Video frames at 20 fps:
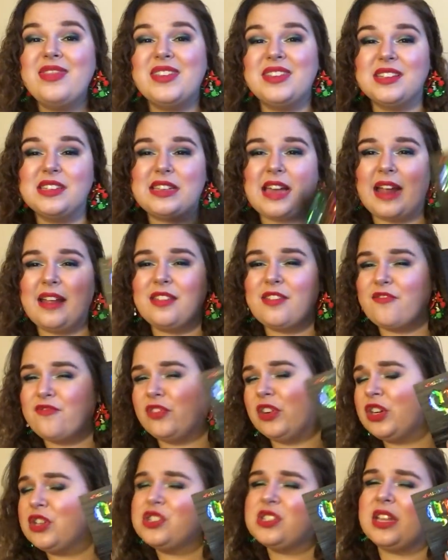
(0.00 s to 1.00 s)
this is kind of the
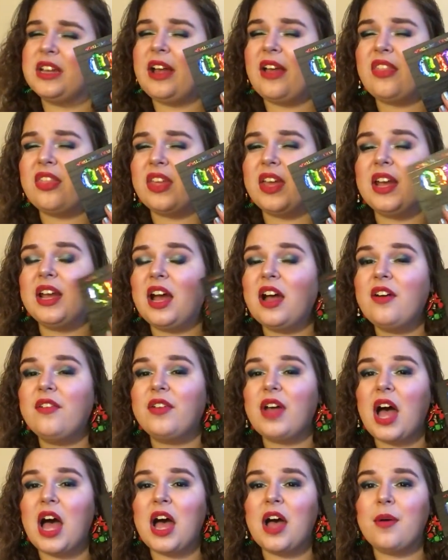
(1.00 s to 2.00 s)
first thing I think
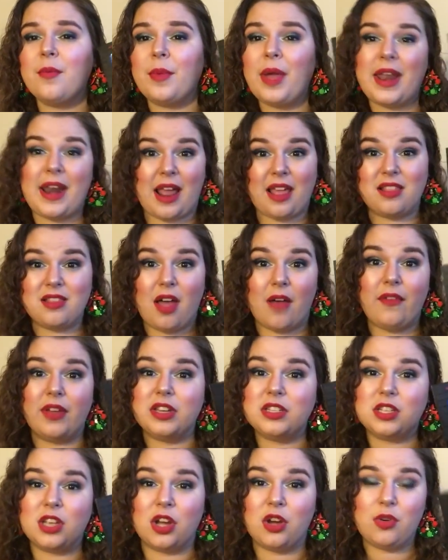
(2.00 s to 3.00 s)
of, and I love
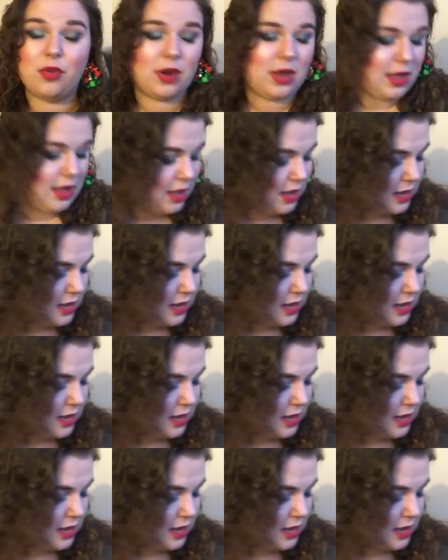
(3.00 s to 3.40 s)
it. So